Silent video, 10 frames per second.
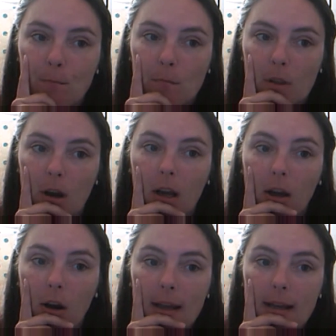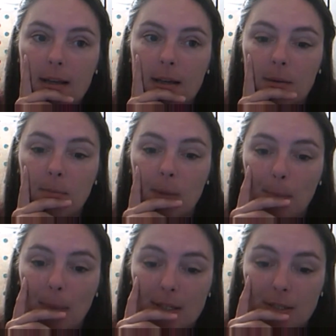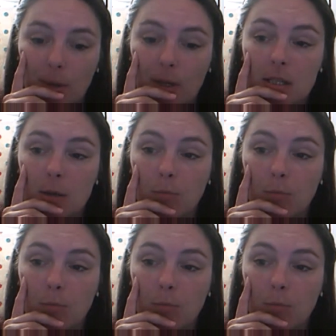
I like, my best ones are